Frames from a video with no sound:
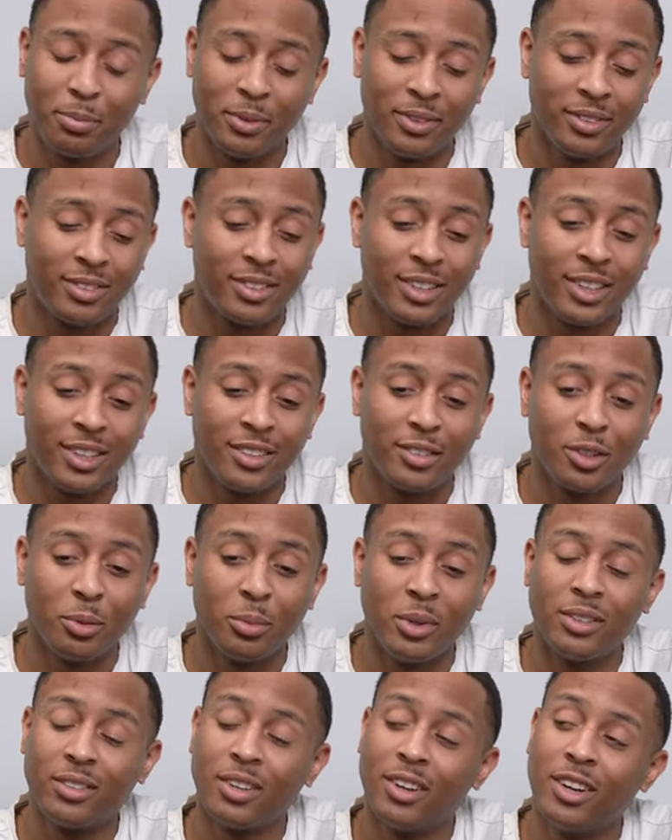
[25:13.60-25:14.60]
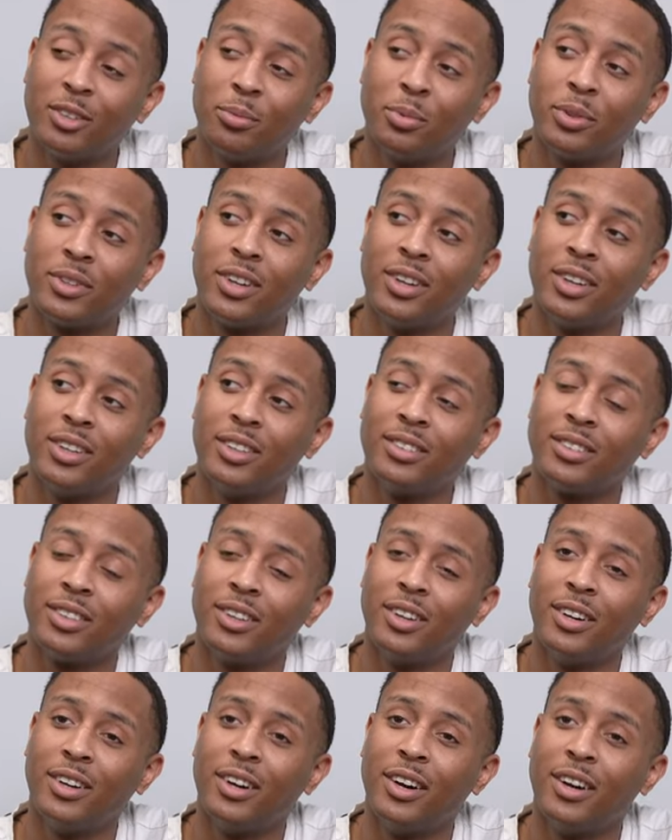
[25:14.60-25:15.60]
been said so many times because
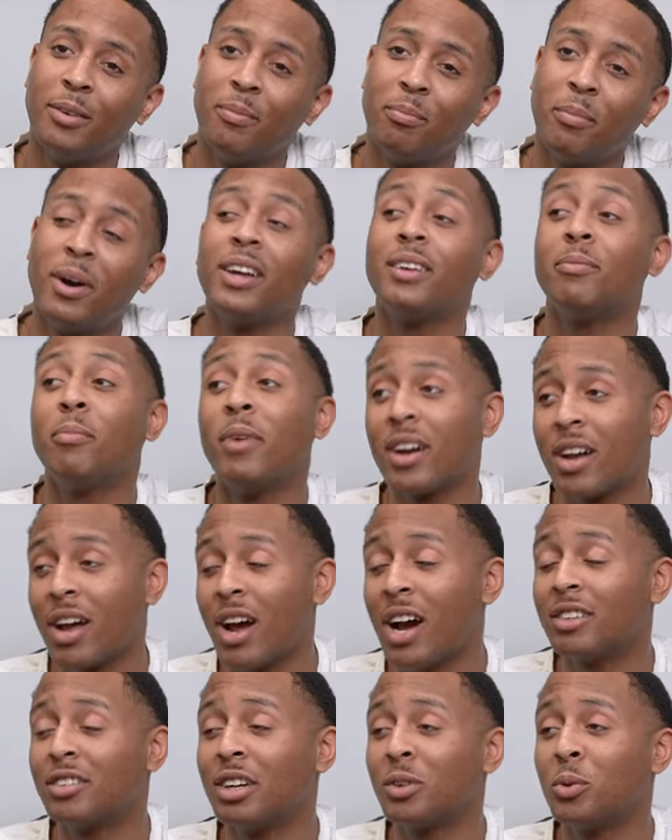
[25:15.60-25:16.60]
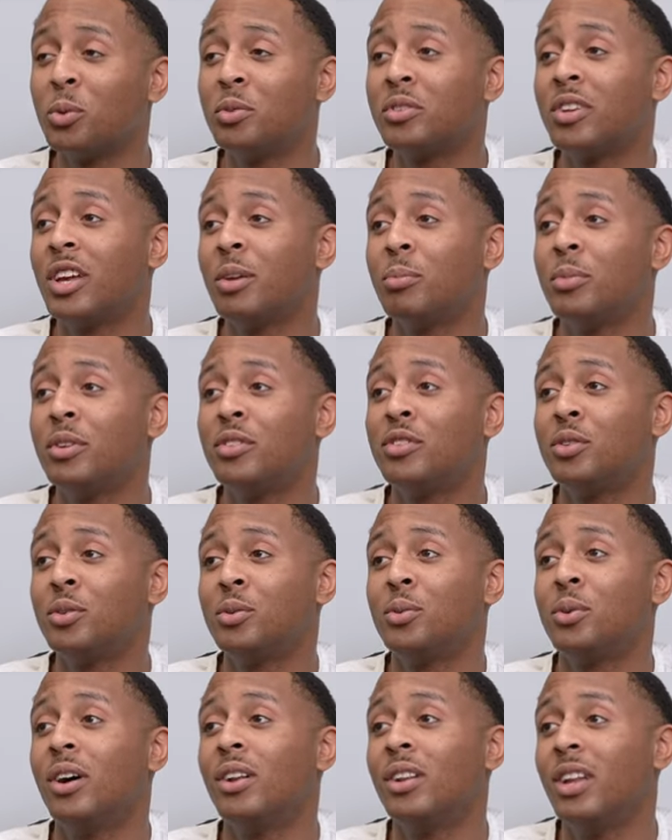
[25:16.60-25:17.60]
my contract will take me
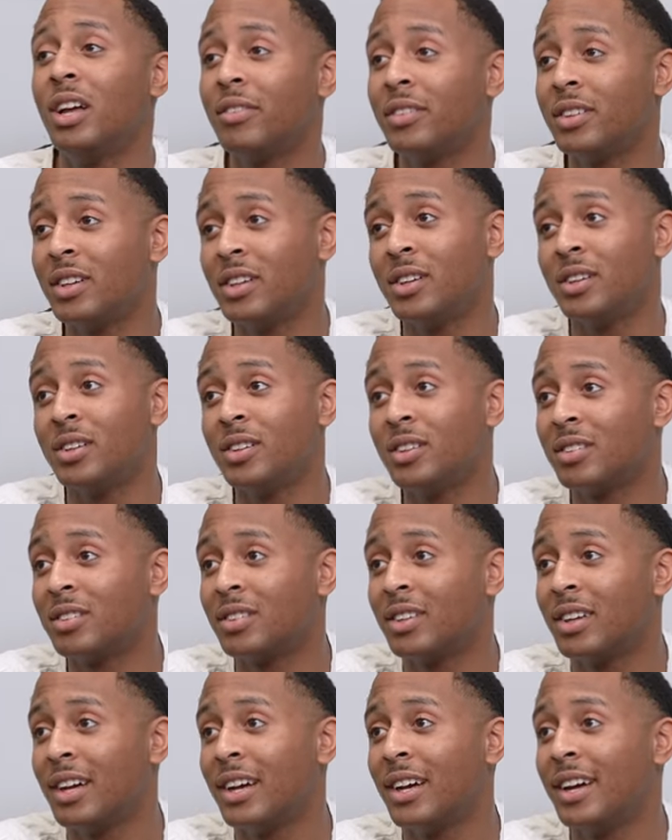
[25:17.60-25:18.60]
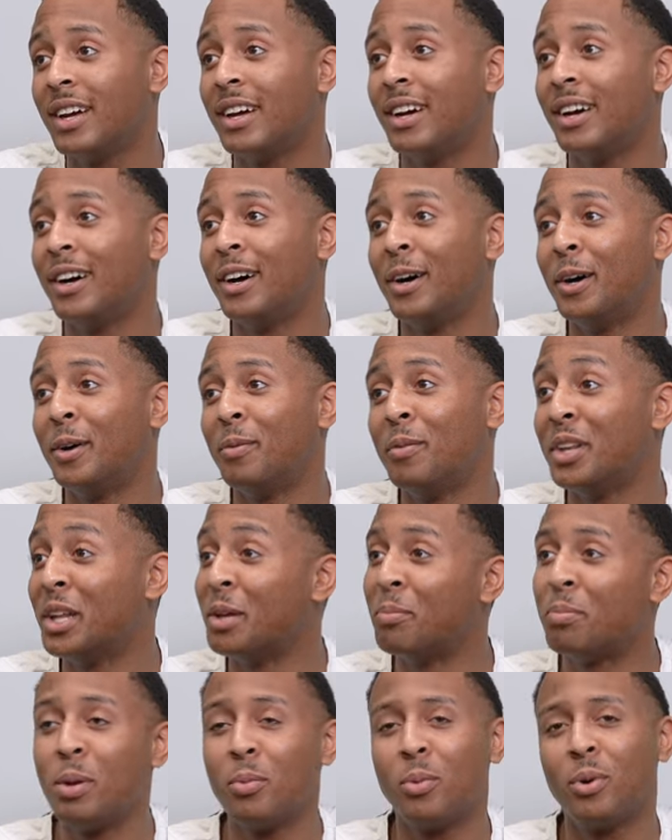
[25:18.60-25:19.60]
to 11 years. And
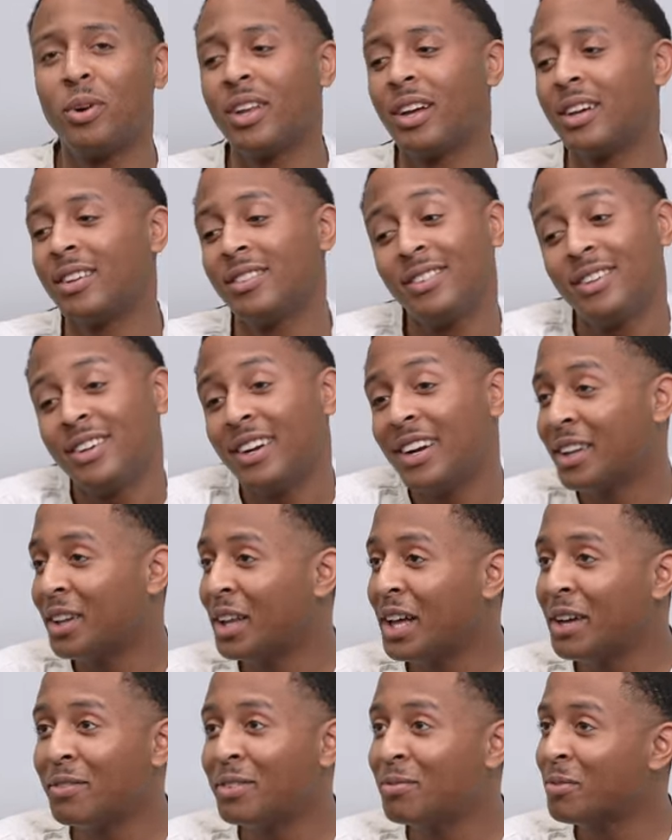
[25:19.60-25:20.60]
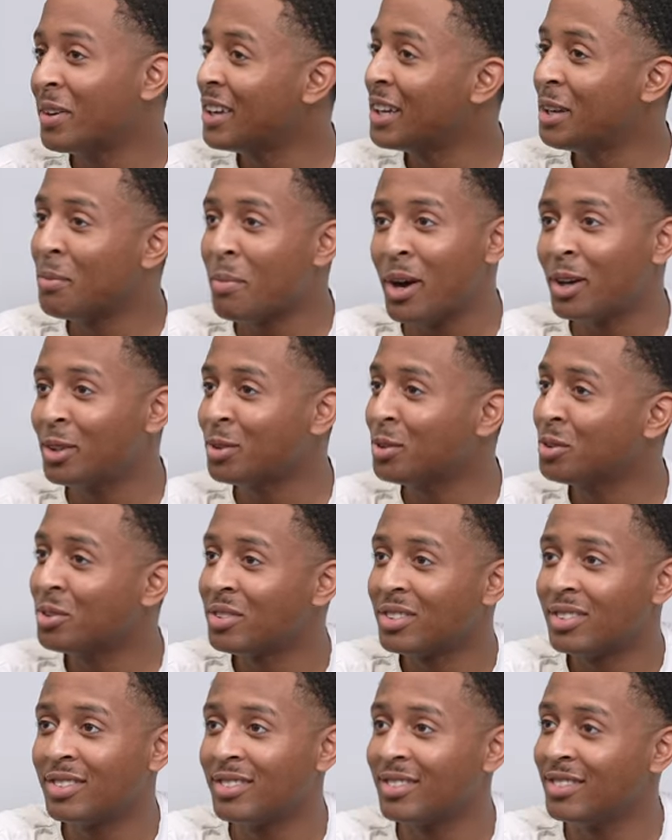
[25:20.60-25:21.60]
then people are like, you're at 11, man. You might as well
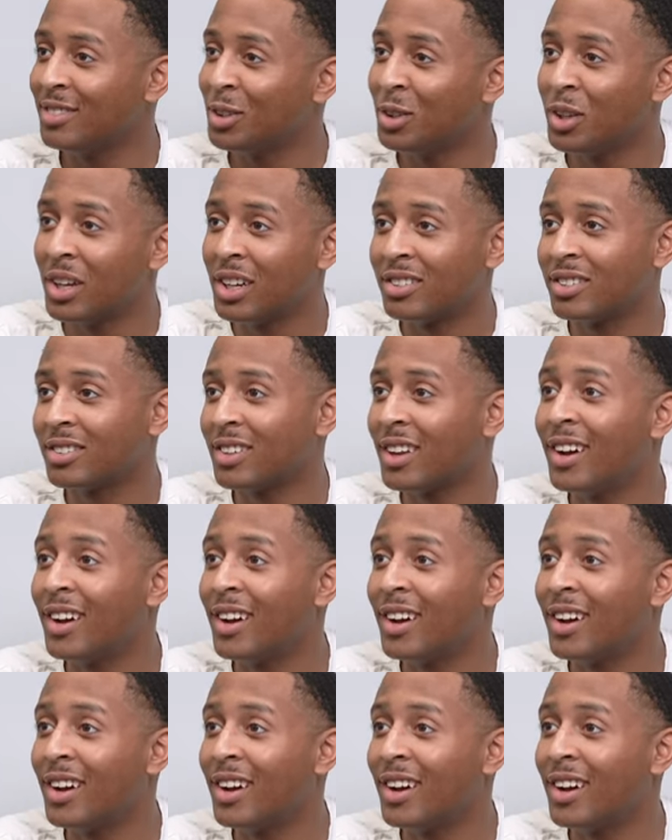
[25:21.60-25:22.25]
just do the extra